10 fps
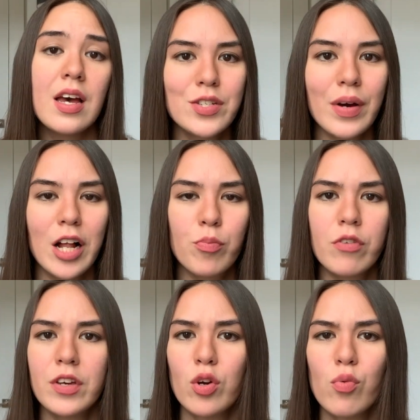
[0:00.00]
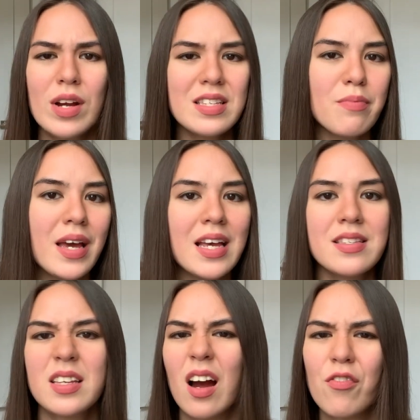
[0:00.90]
So I help review
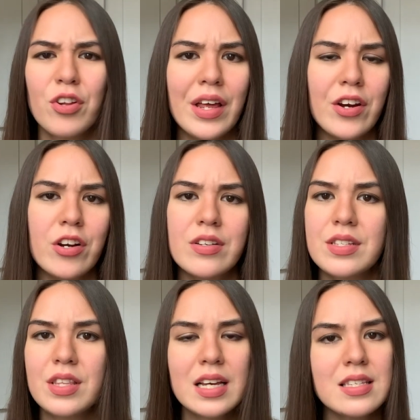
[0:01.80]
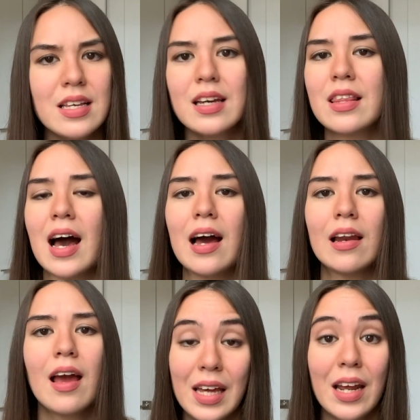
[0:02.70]
resumes, cover letters, things like that.
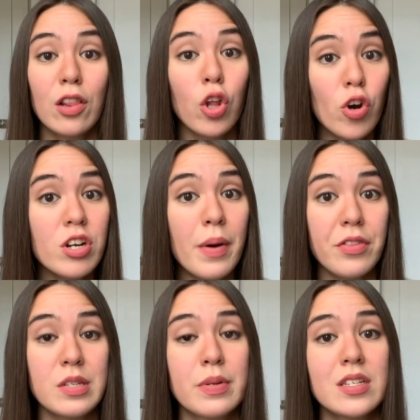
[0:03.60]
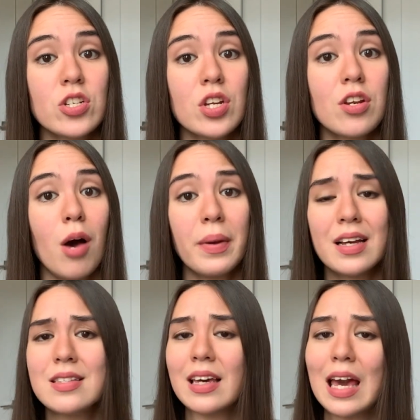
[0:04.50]
And I learned about this position not
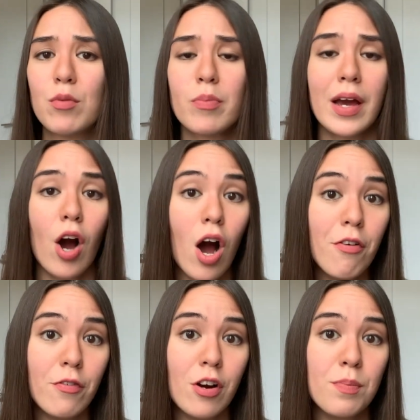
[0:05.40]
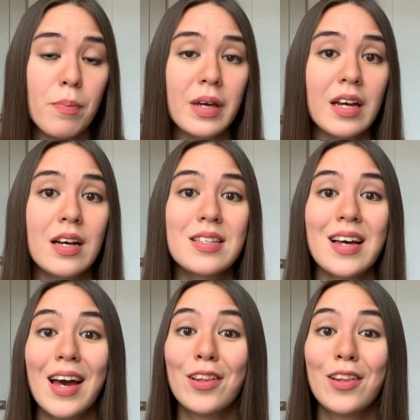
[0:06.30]
because it came with my offer, but because I